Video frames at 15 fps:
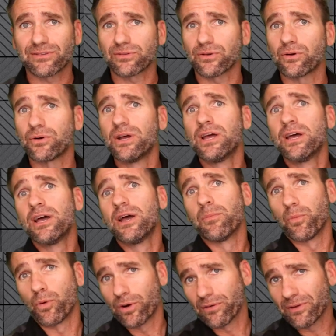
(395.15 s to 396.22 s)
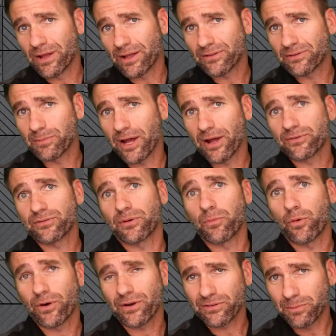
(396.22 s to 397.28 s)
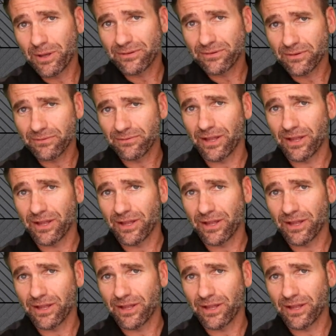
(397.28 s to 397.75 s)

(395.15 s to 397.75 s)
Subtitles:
So more advanced mounts are more expensive.